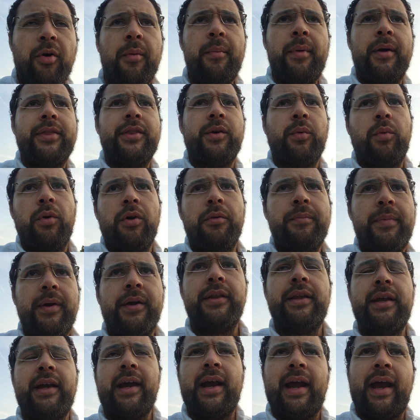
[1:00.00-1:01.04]
more about the world
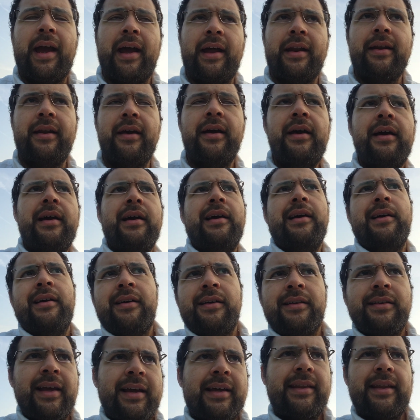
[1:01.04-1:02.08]
building and
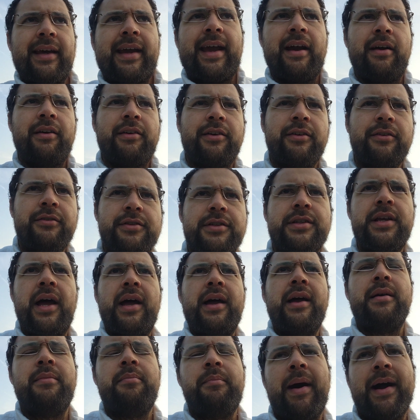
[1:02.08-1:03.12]
the characters'
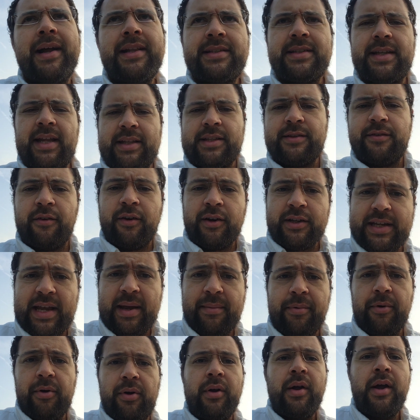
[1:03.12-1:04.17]
mindsets. For
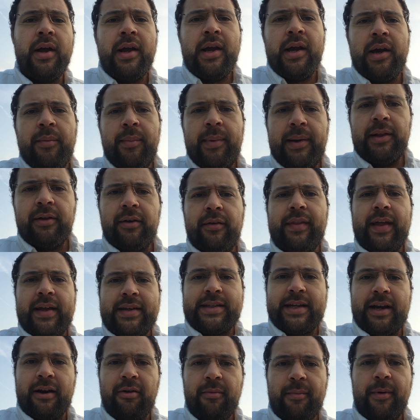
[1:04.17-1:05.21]
example, we learned
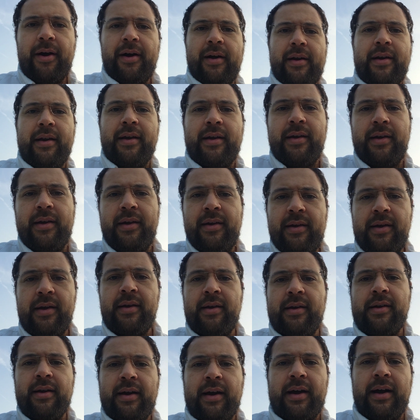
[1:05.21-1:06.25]
that Terramon,
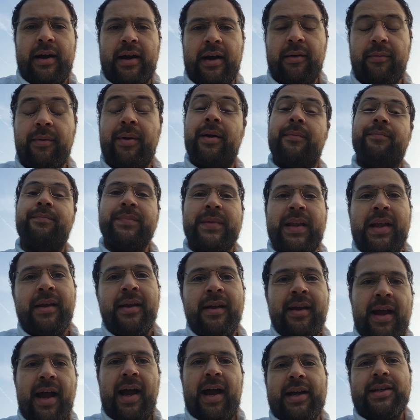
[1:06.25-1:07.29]
I
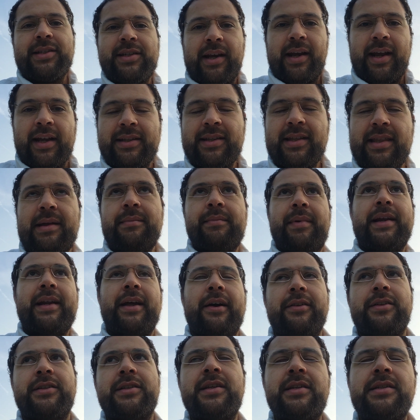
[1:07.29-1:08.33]
actually get to that in my
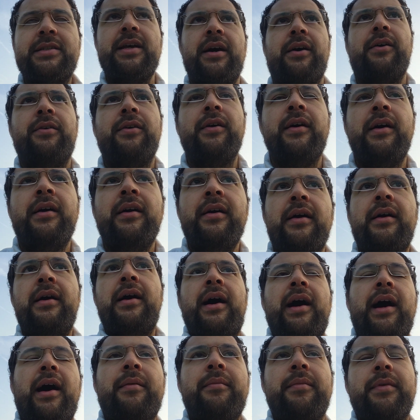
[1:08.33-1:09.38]
notes. So
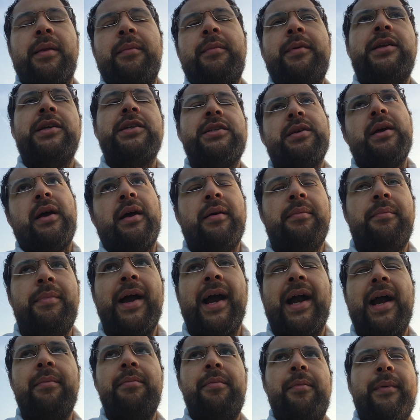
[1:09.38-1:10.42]
let me just
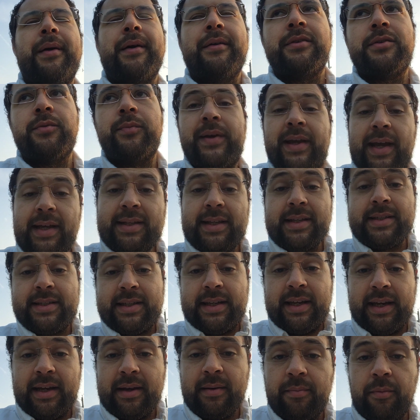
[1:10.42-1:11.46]
back up a bit. We get to
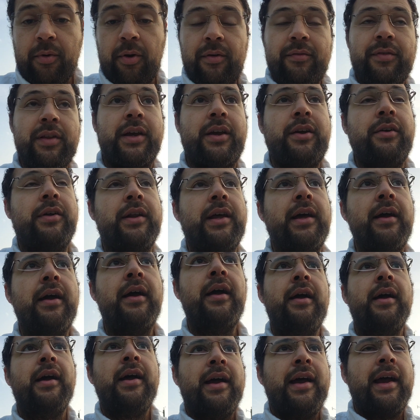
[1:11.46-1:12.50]
see more of Lacuna,
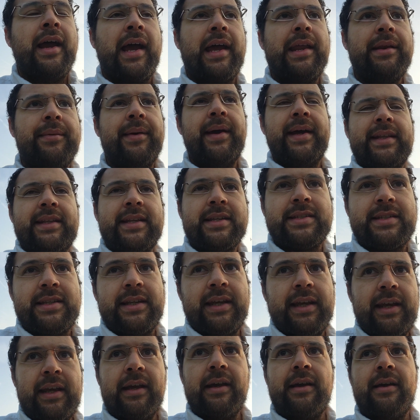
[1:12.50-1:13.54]
and we get to
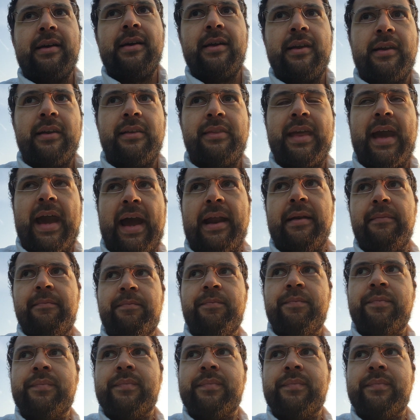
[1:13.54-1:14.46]
see that